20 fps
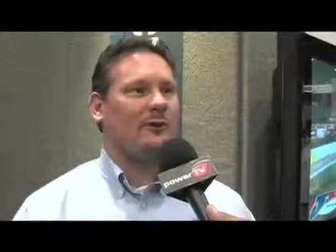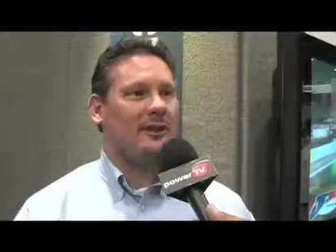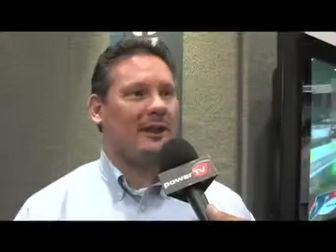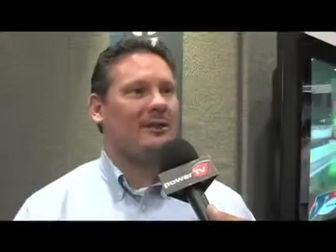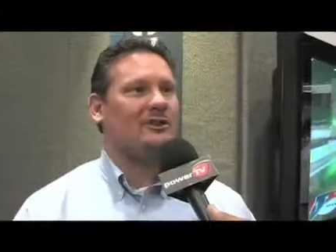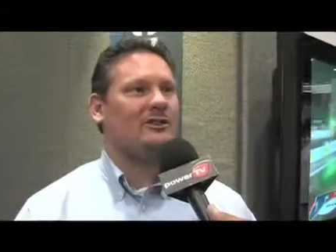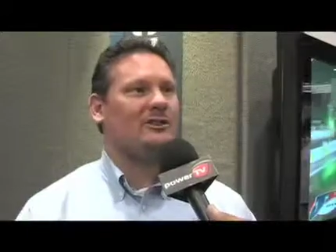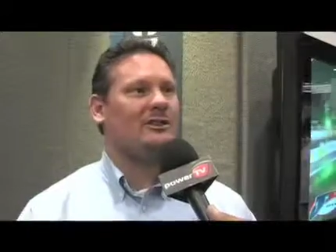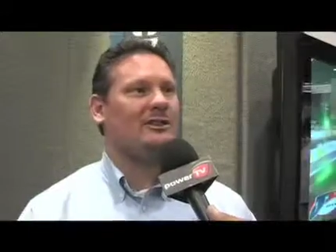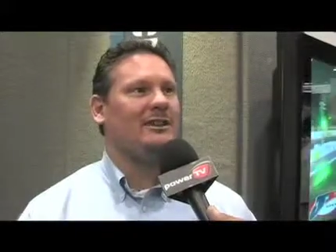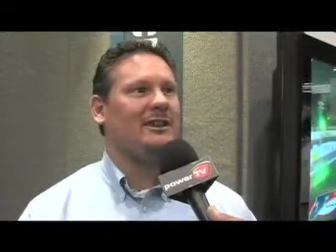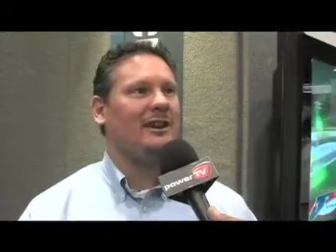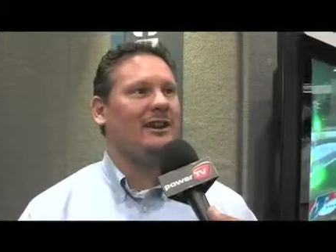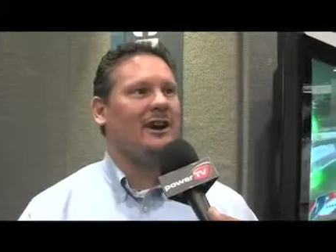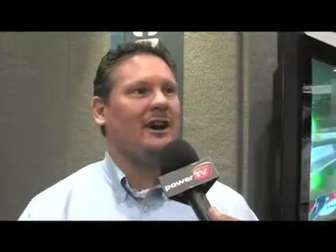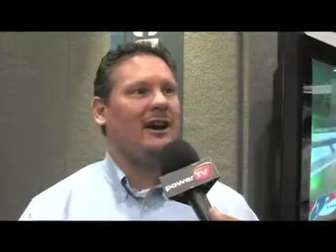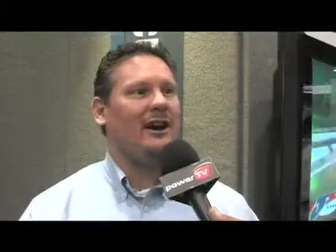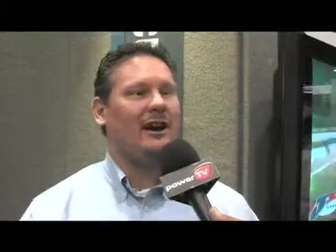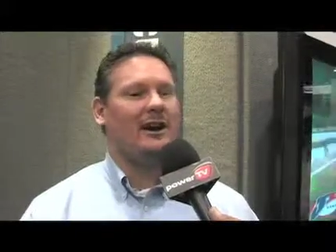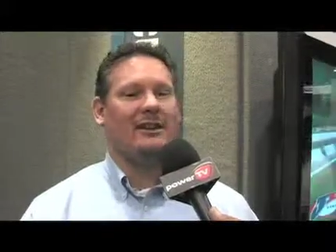reduction
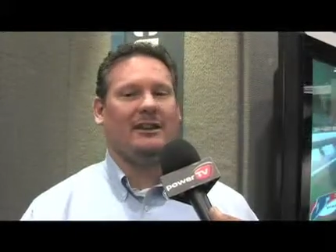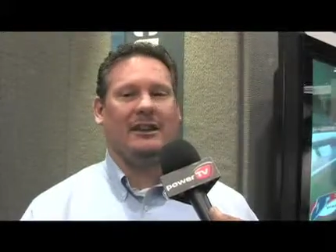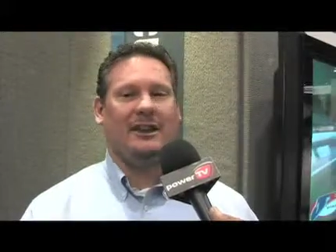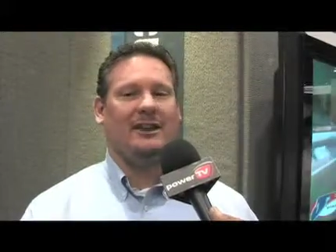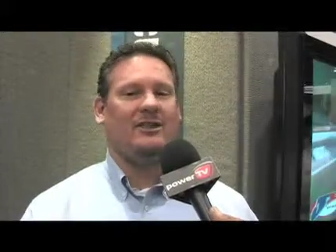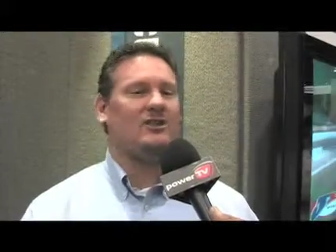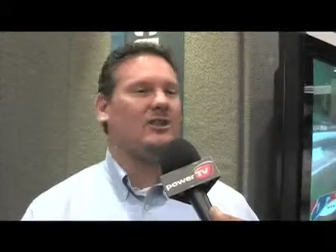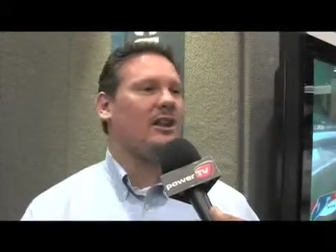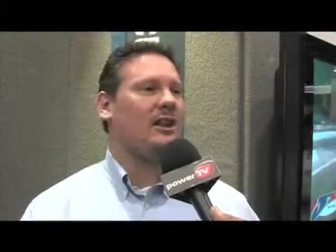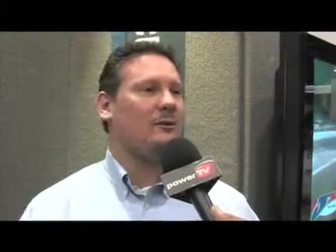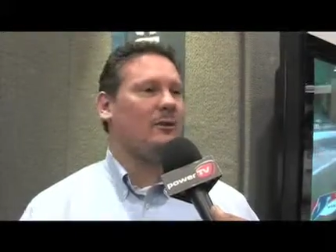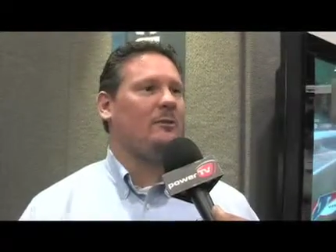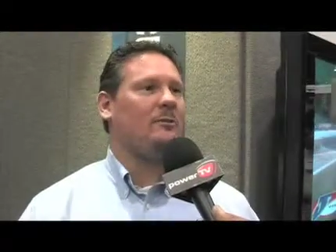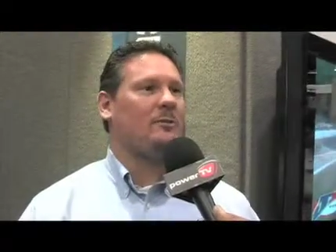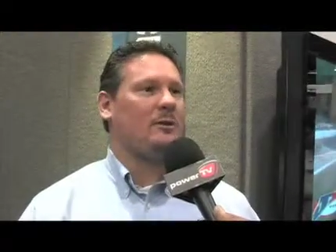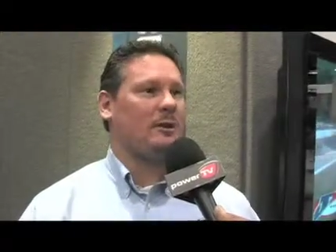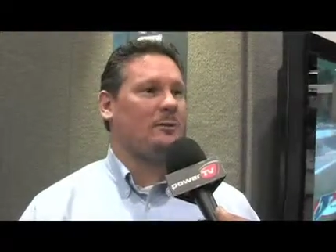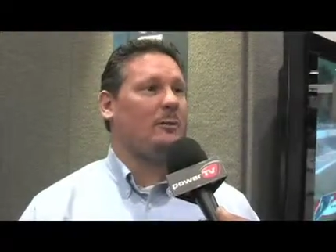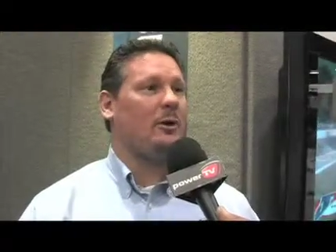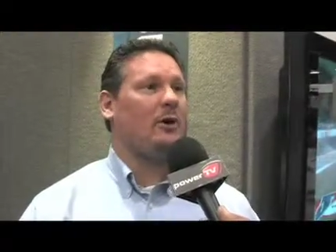on each and every
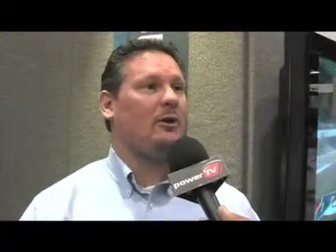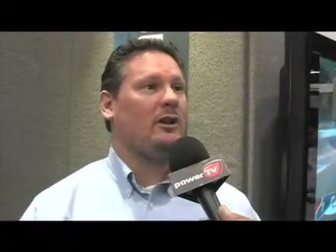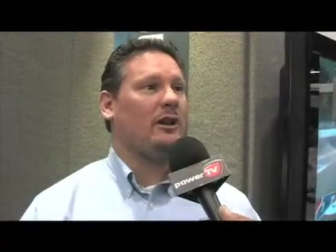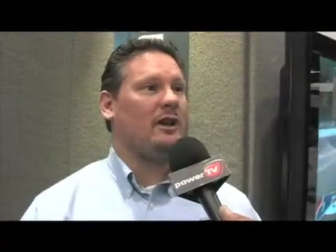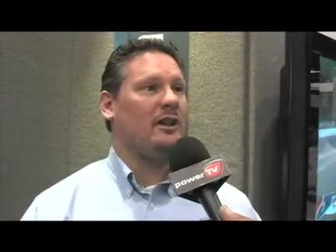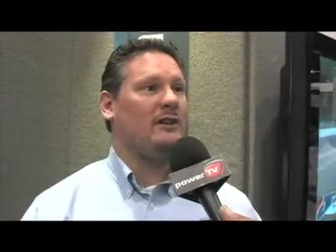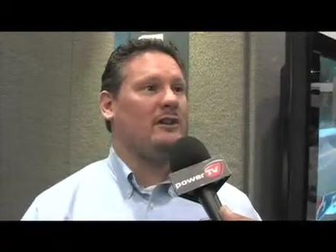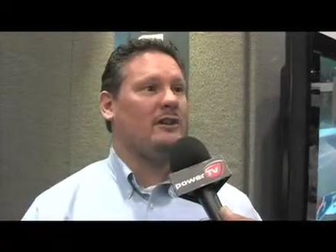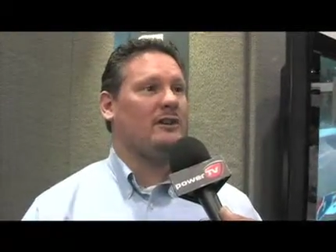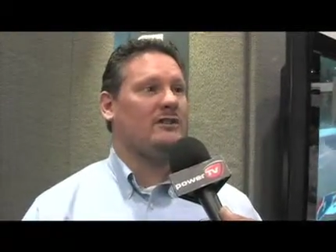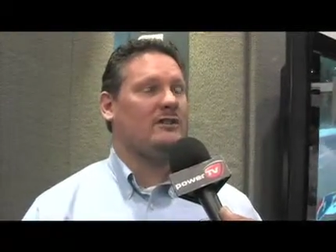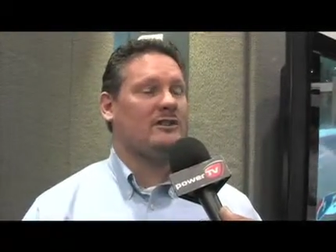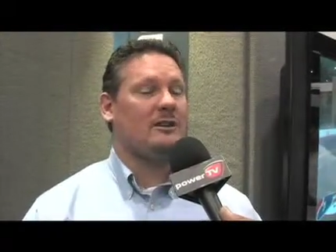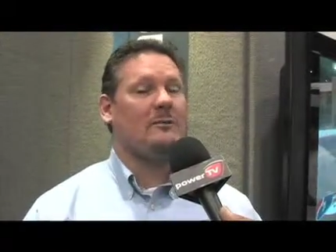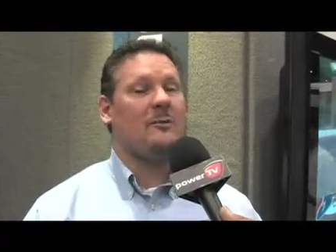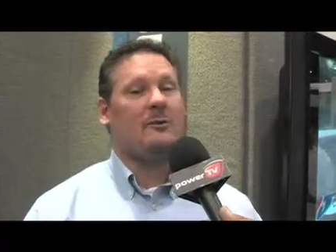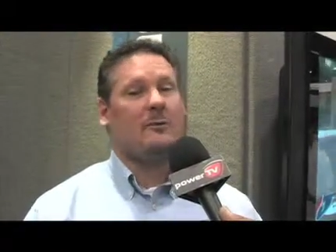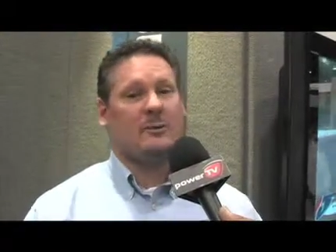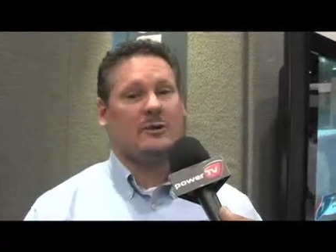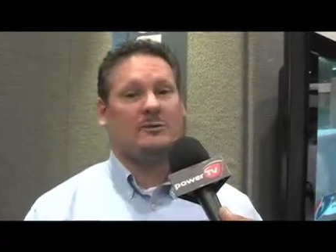component in there,
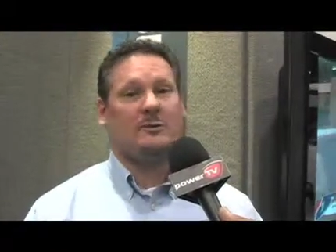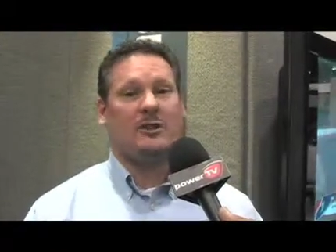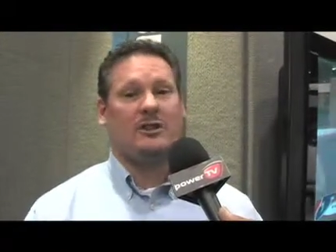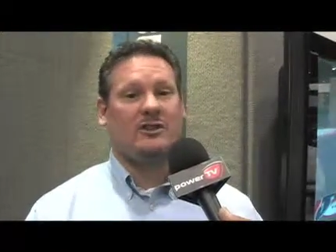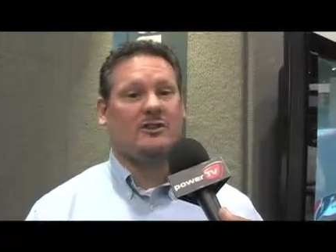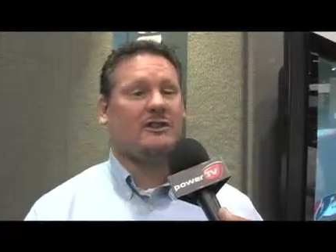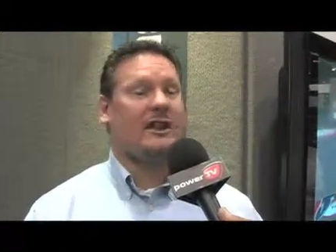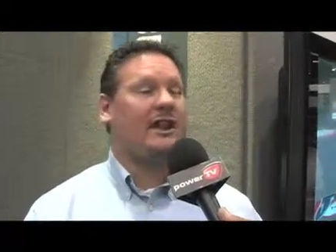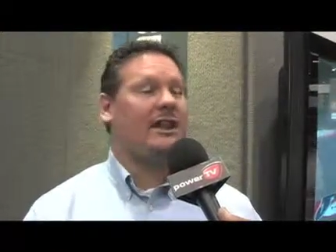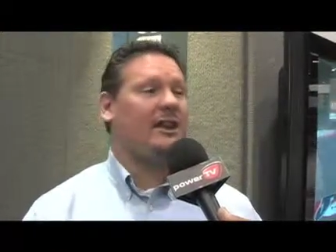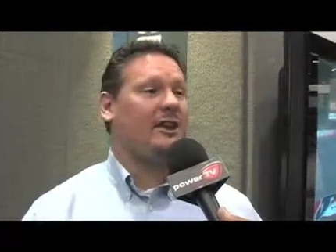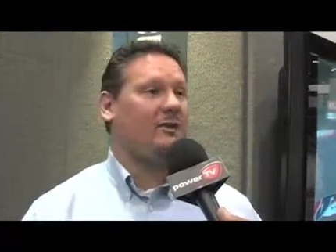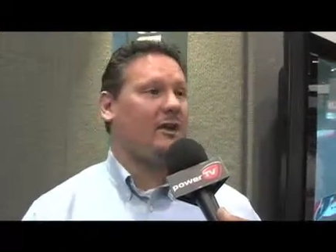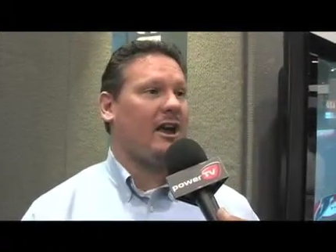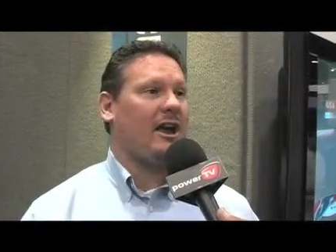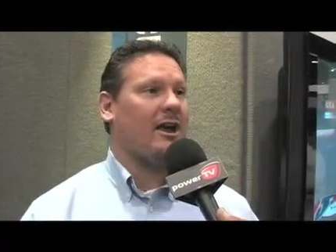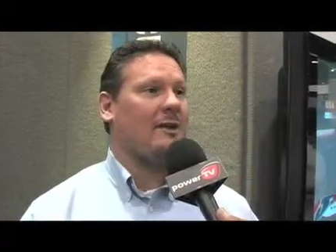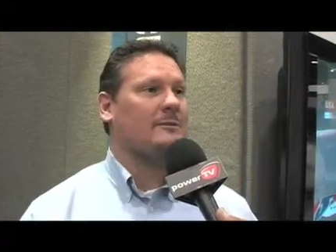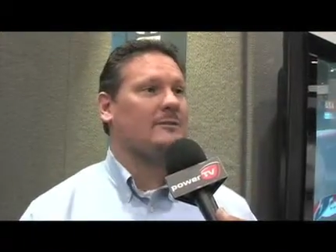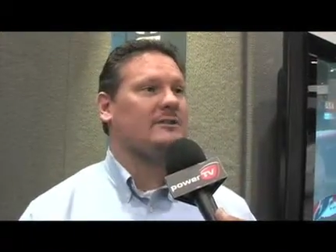some of them as much as 80
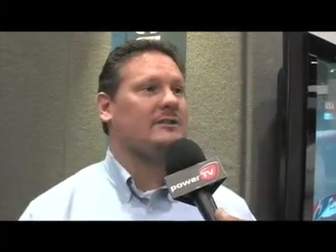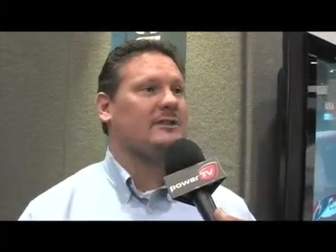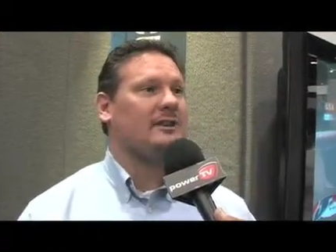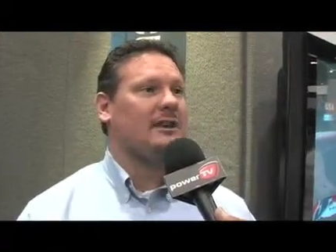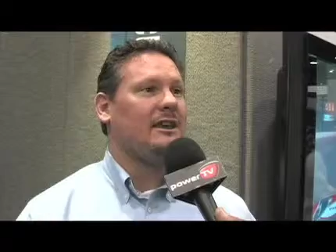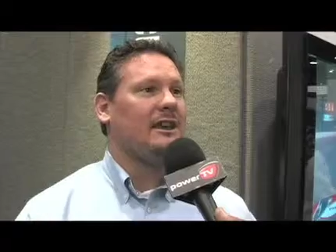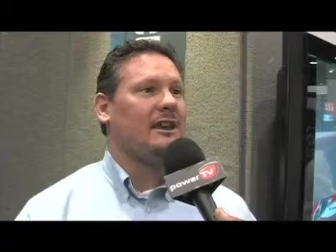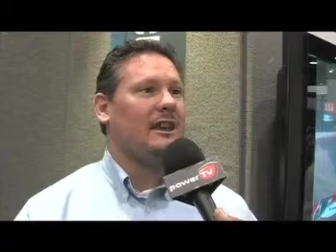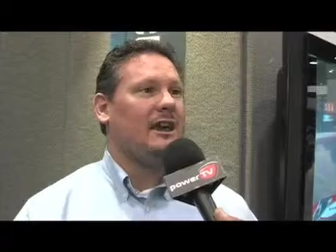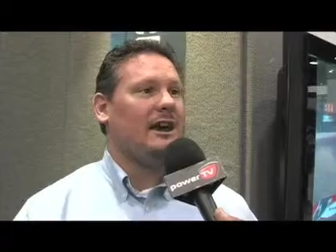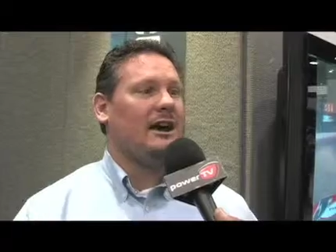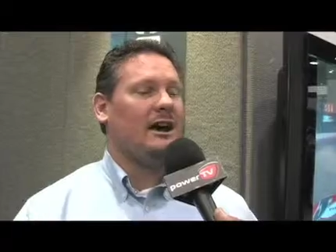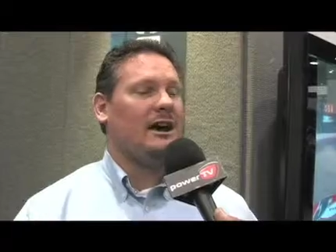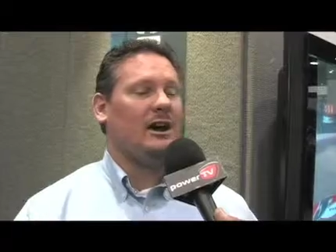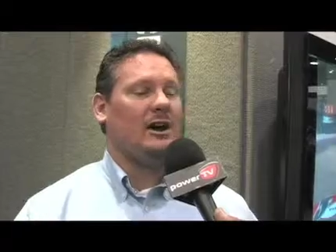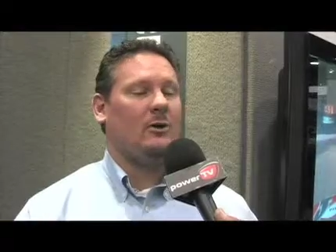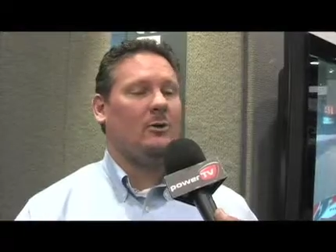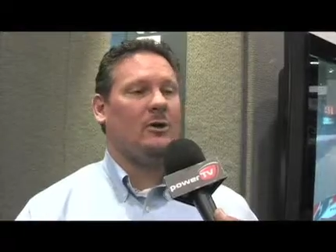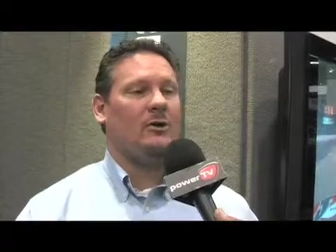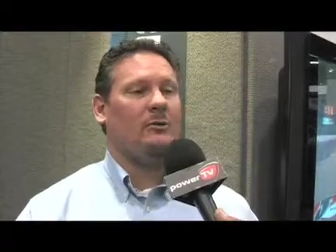grams.
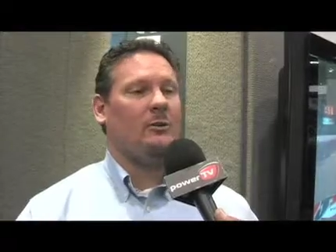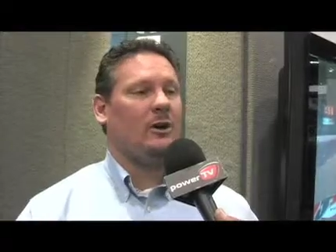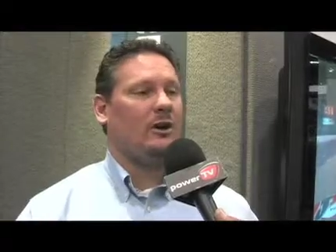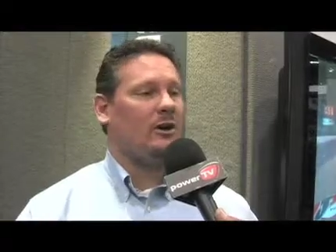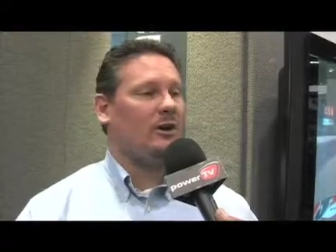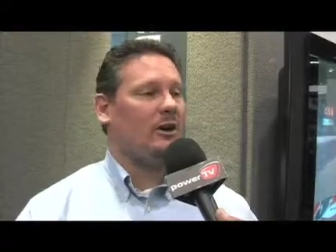Uh, we put